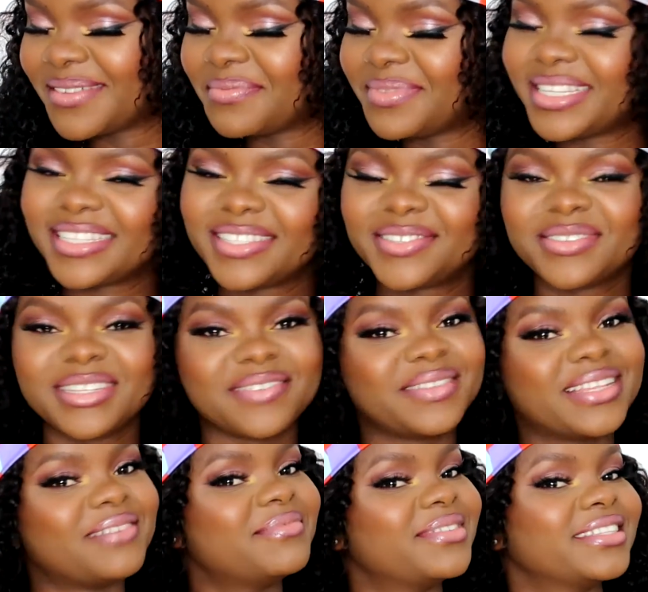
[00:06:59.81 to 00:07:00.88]
please do leave
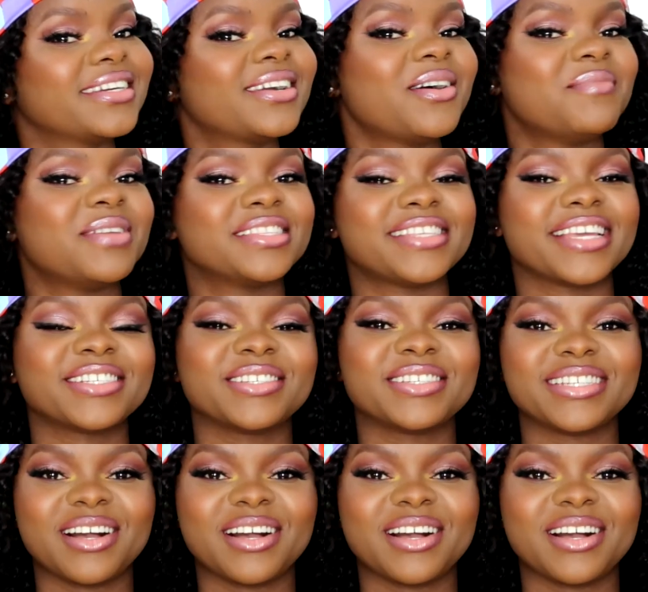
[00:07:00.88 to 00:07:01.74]
them in the comment section